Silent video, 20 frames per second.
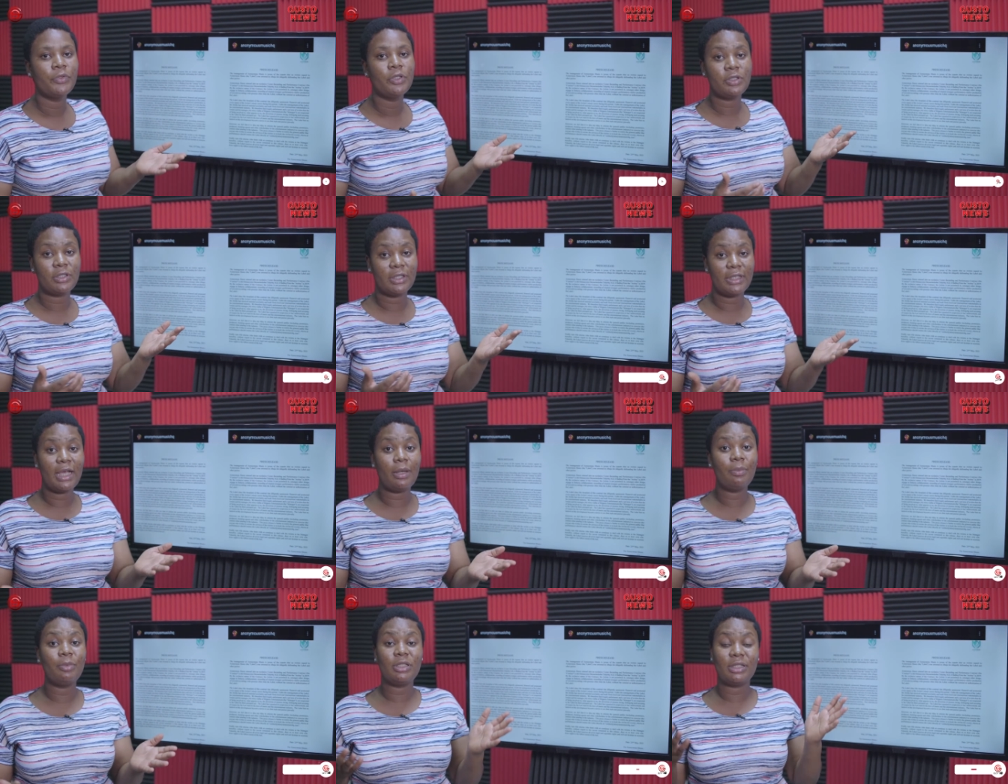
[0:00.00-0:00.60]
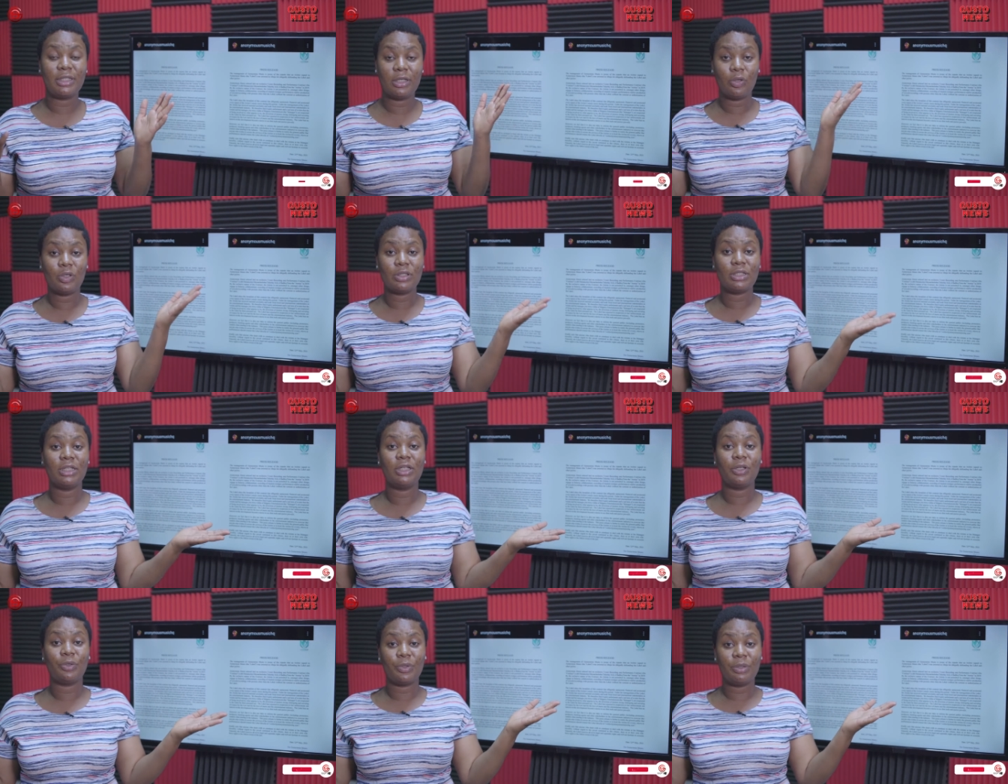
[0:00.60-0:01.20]
So that means there was
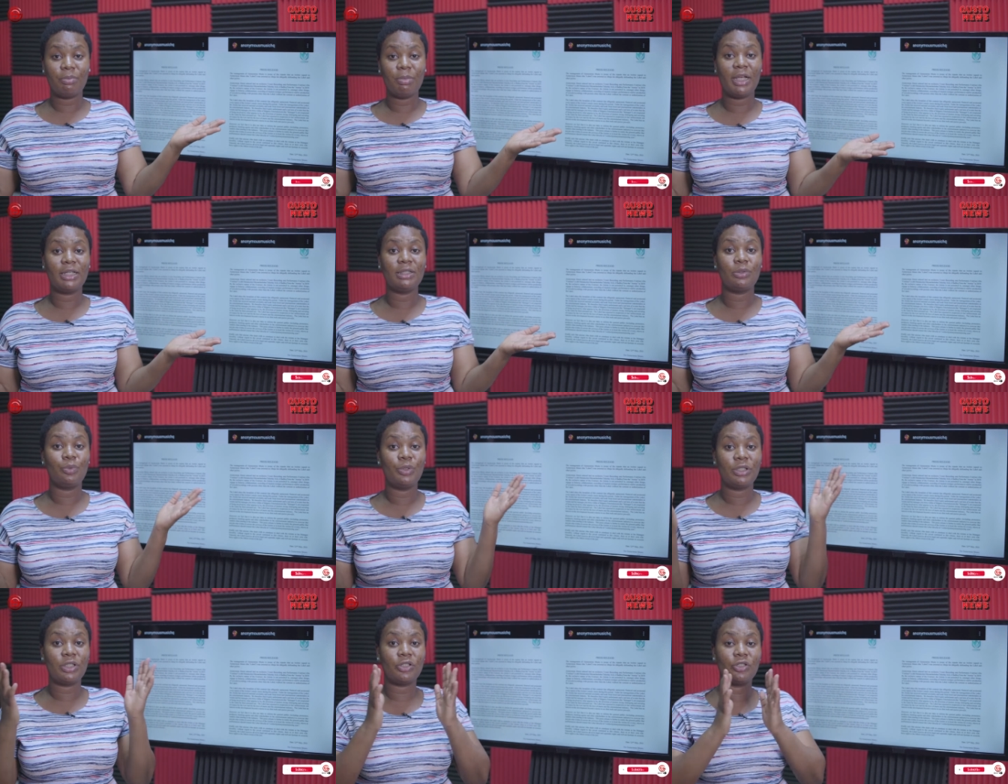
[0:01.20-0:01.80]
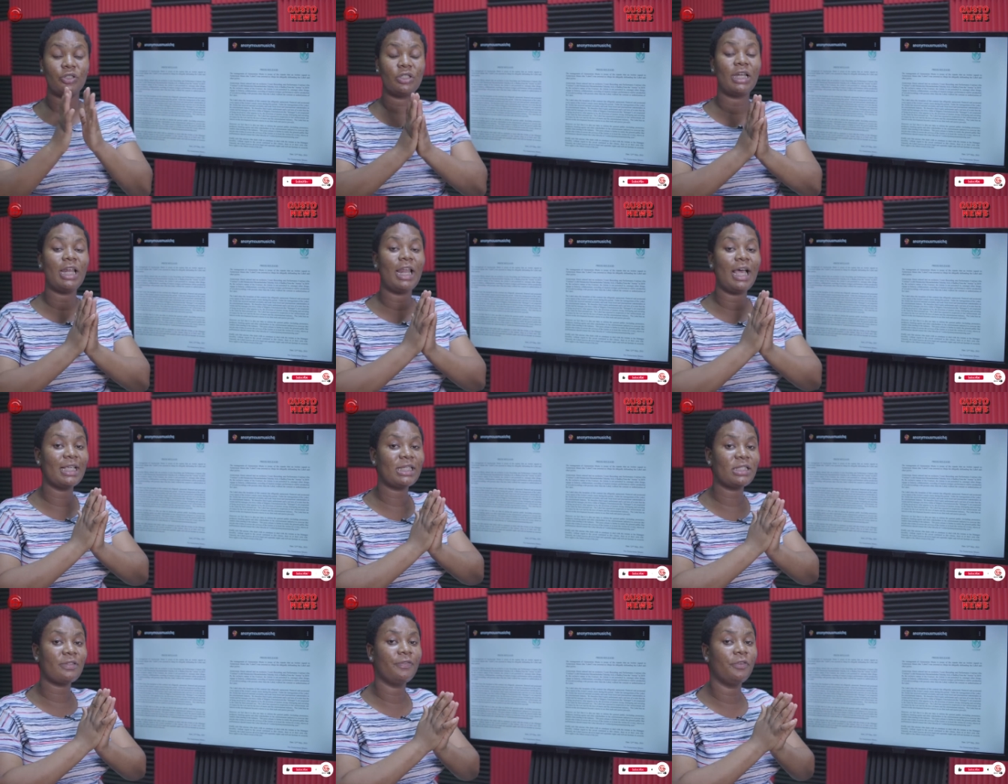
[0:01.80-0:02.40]
an agreement which should
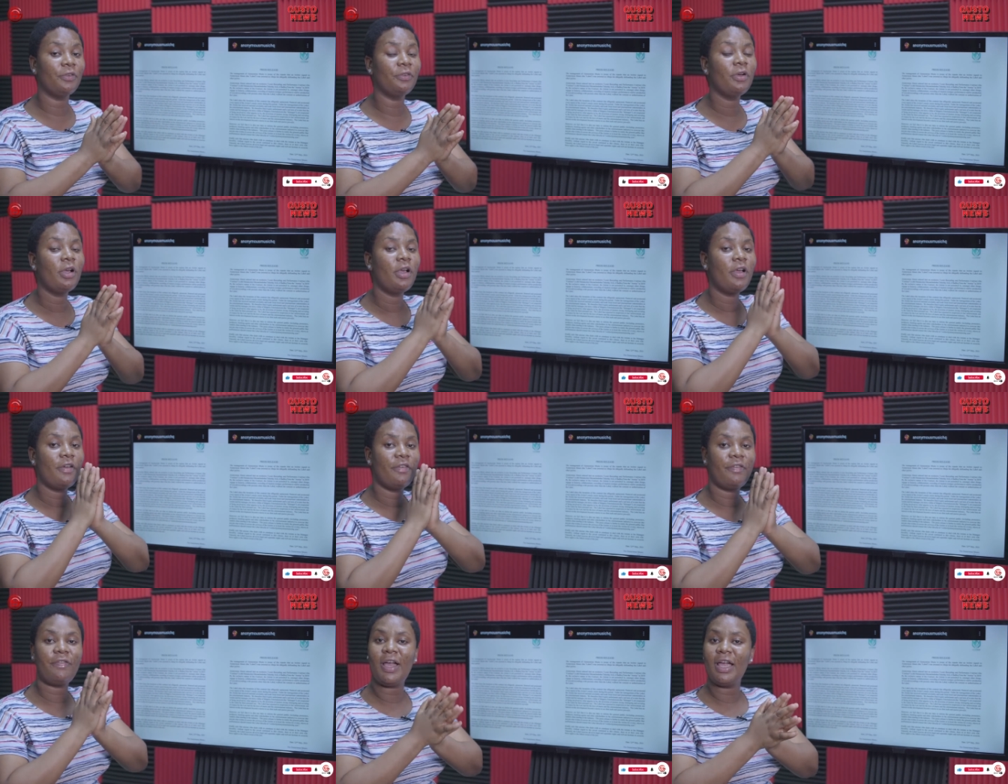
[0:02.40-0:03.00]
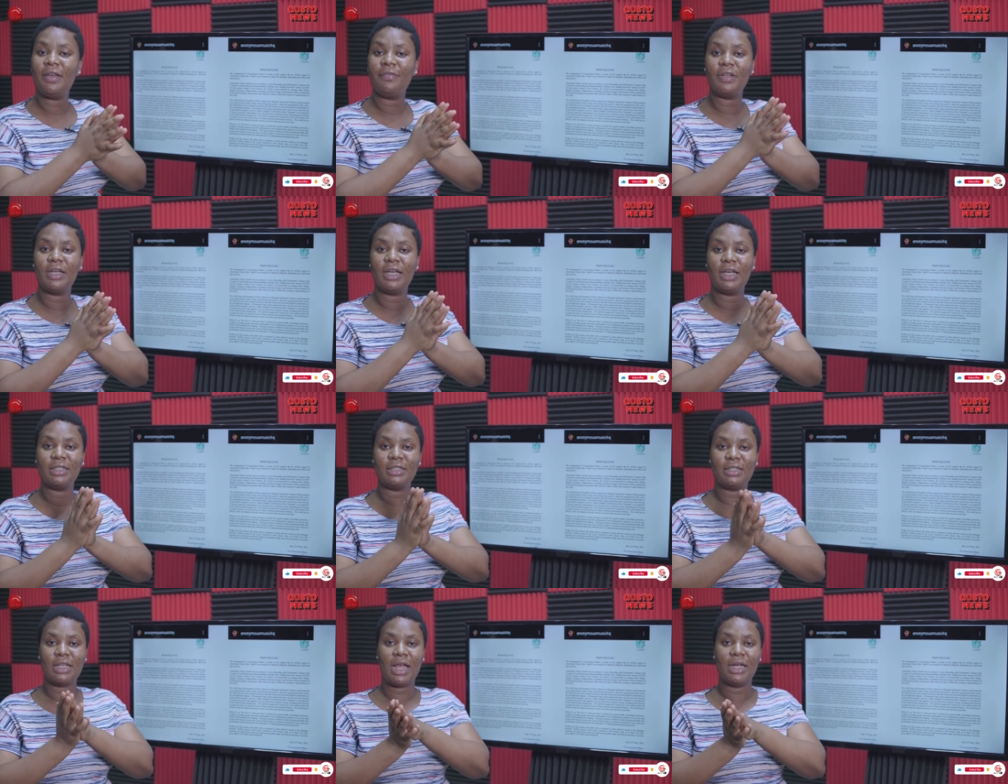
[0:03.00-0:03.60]
last for five
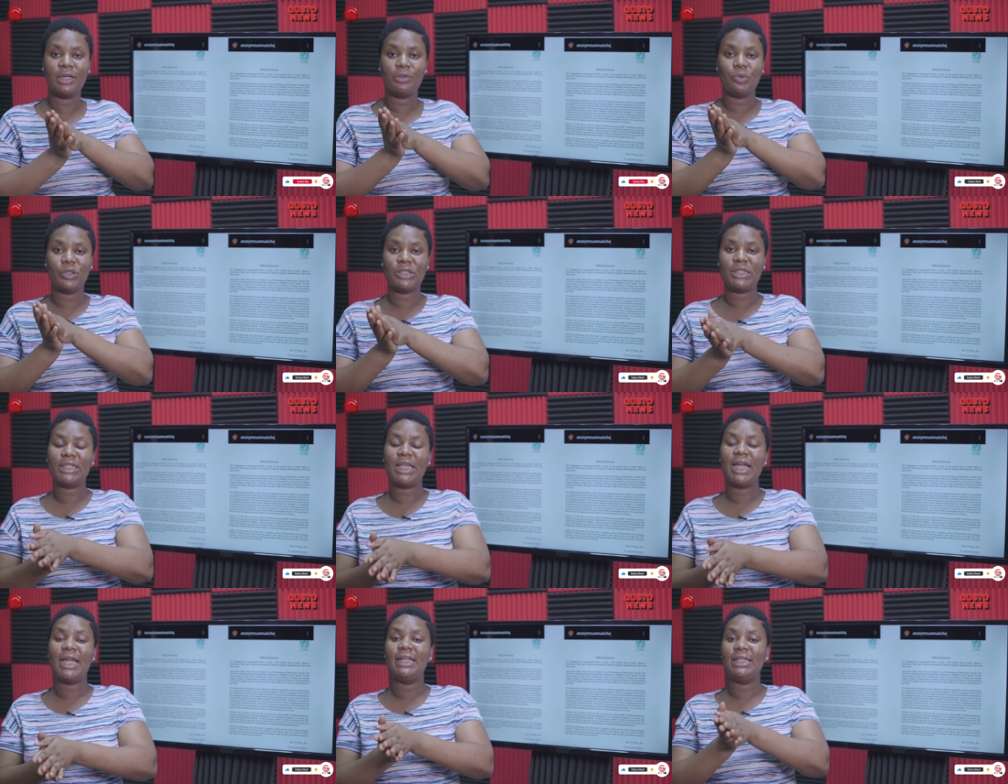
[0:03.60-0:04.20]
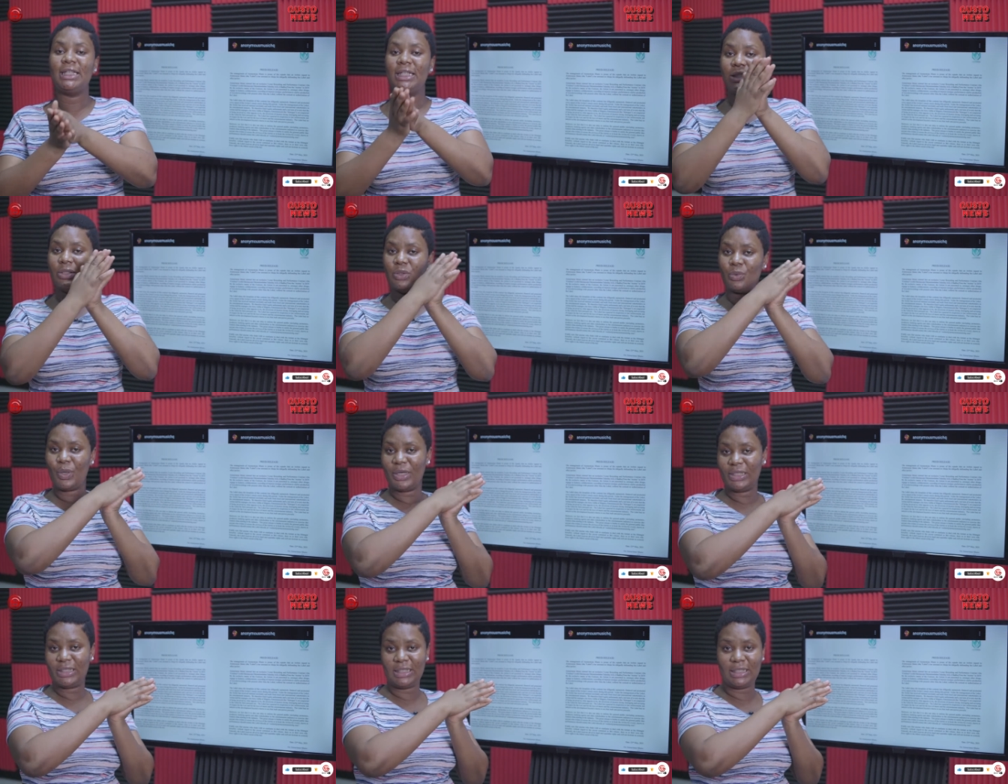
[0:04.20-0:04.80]
years and it was signed in
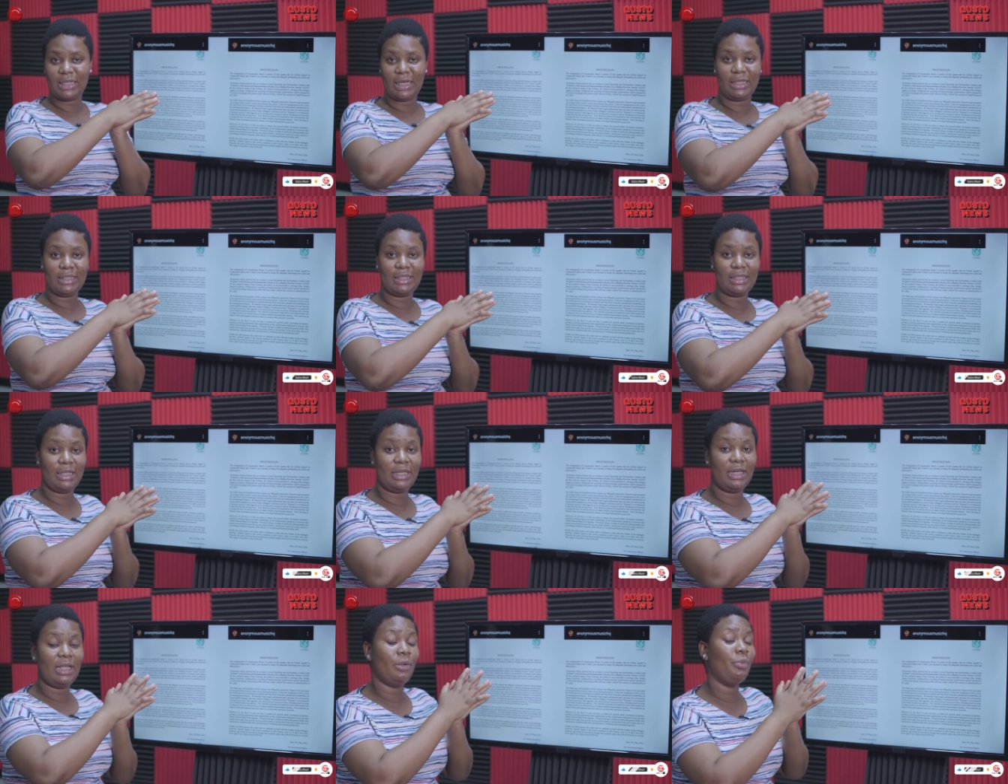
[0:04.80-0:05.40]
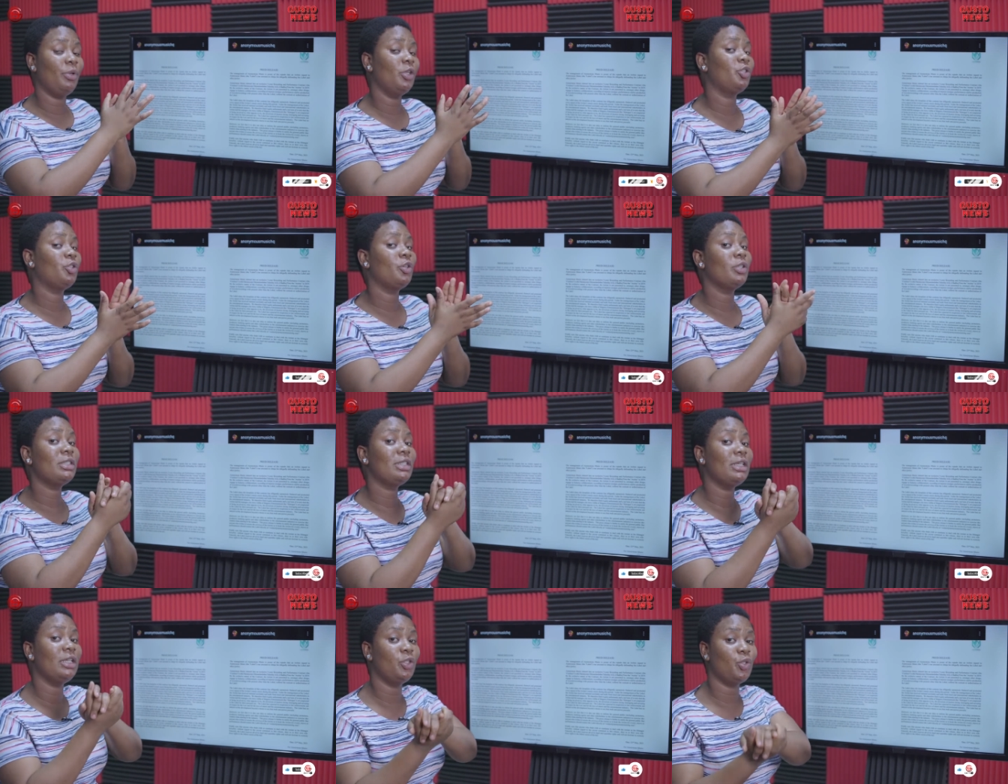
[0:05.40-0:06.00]
2019 and we're
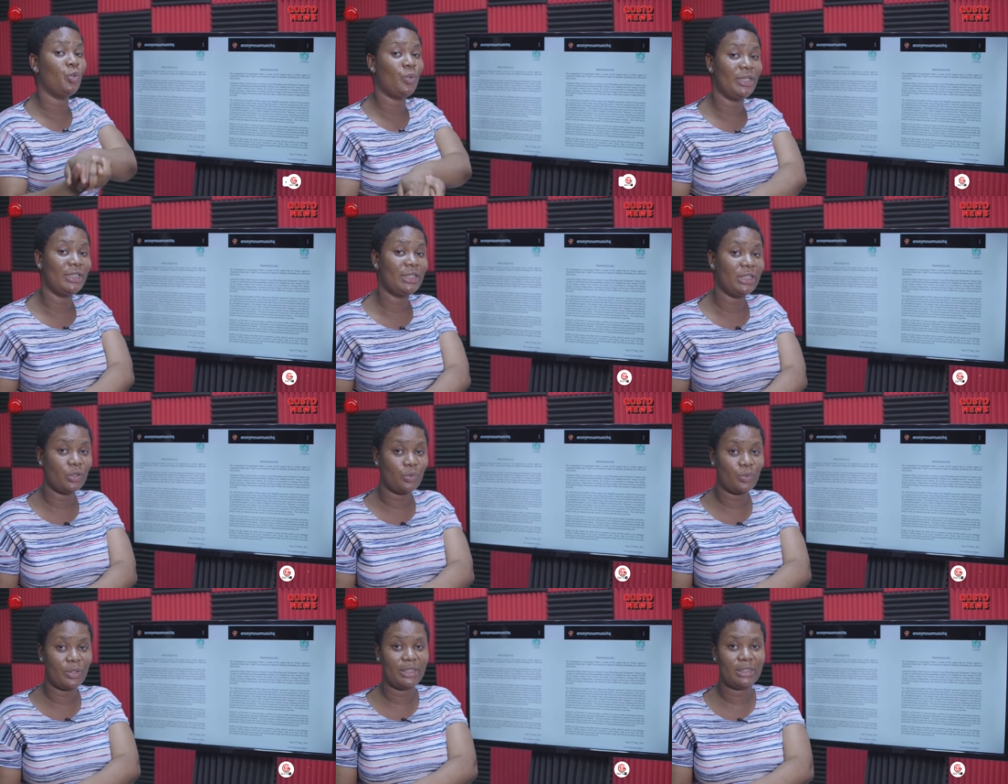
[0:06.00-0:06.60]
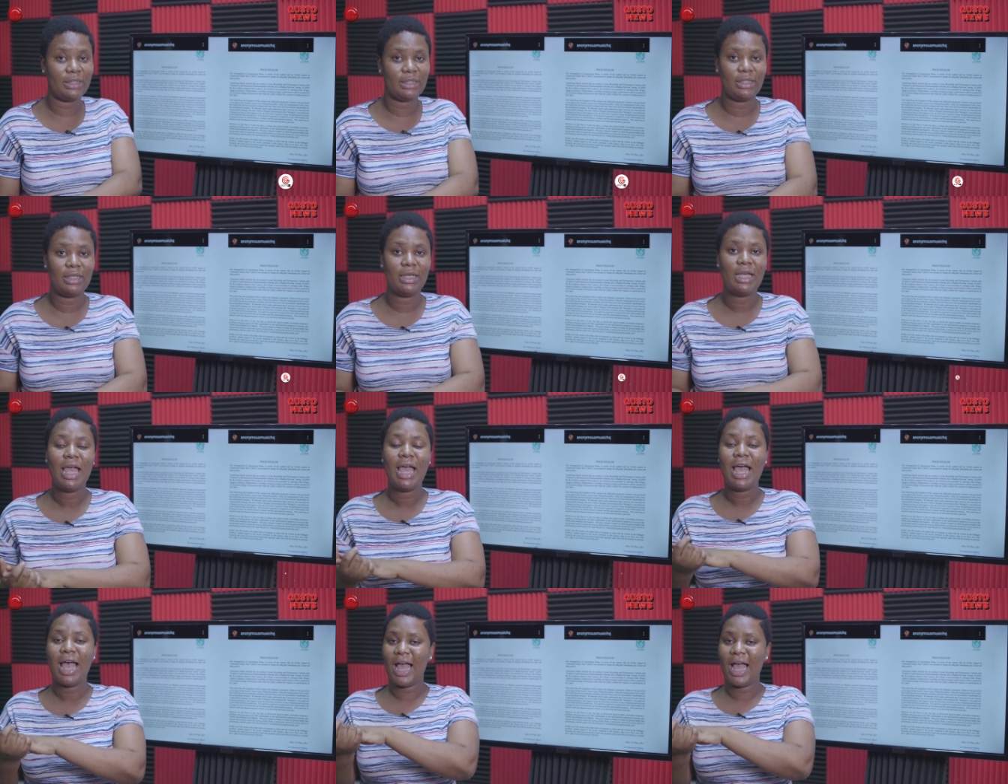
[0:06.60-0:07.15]
just in 2020